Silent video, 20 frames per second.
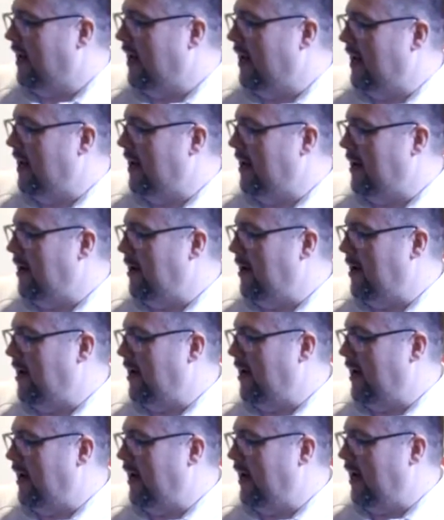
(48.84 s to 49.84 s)

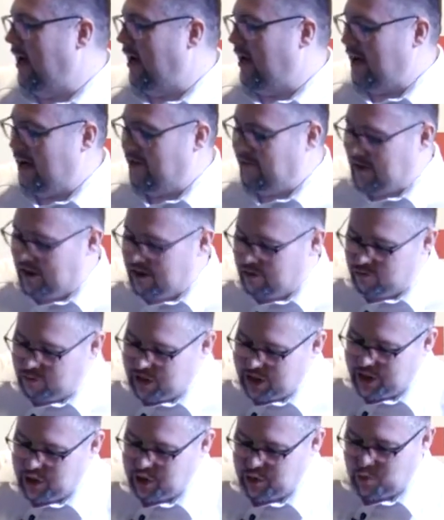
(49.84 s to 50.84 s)
uh, I found it a
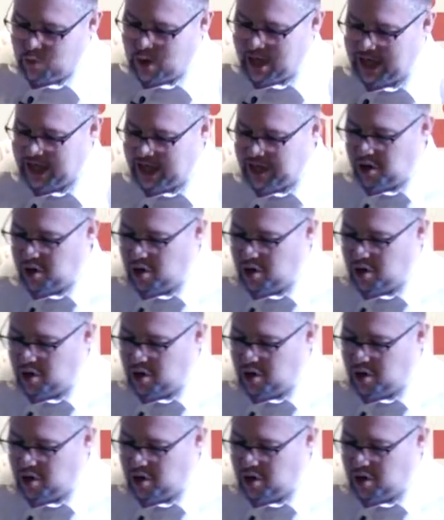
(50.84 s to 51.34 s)
really good way